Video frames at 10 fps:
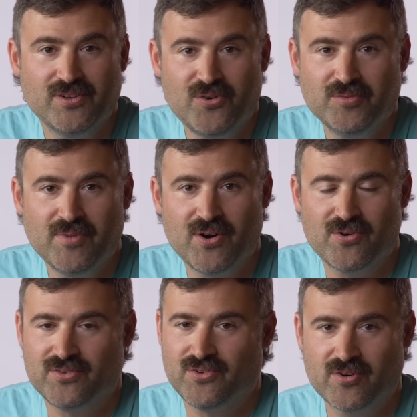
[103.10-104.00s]
old
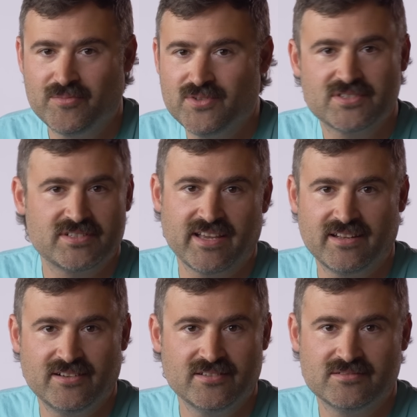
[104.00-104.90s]
mode, normal
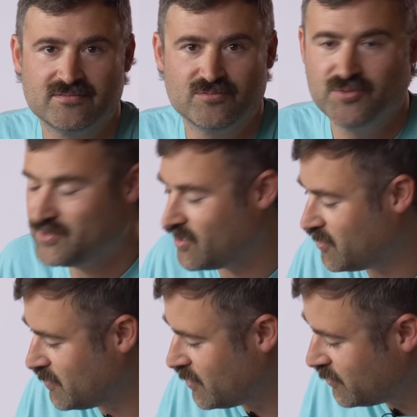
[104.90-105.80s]
standard
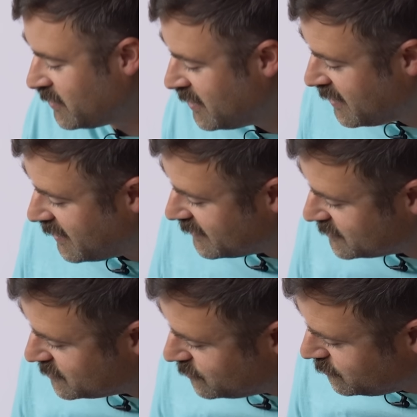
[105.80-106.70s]
Wombtone mode. And
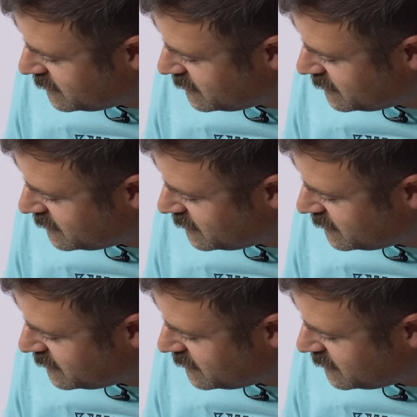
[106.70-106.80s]
as soon